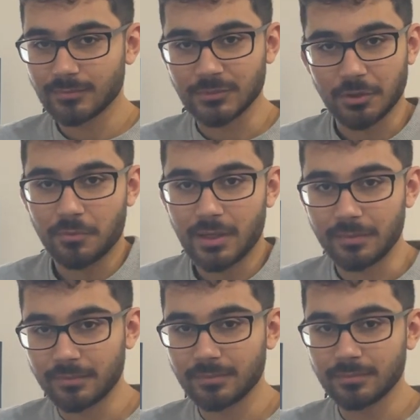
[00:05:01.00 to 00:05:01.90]
so what?
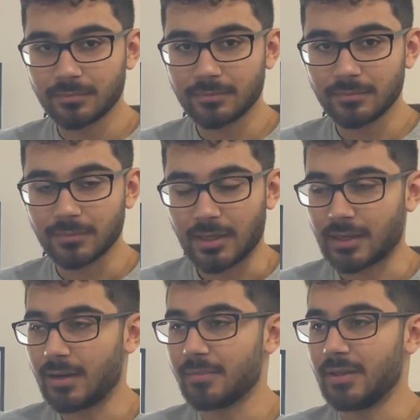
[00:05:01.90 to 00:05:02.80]
I
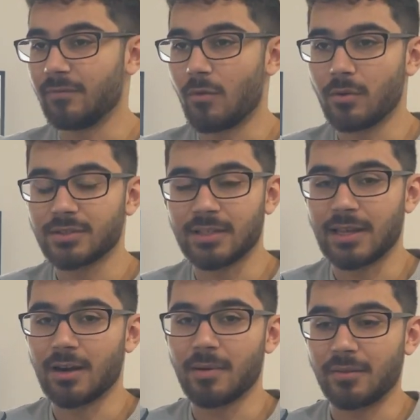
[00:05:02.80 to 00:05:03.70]
can't be forced to
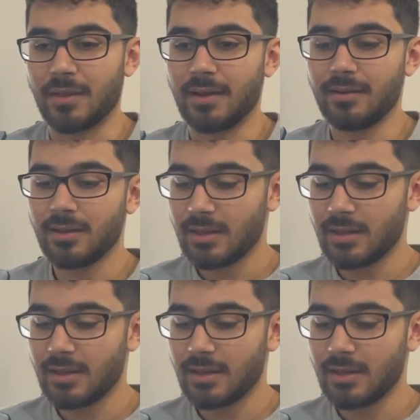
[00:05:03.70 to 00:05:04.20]
care about that.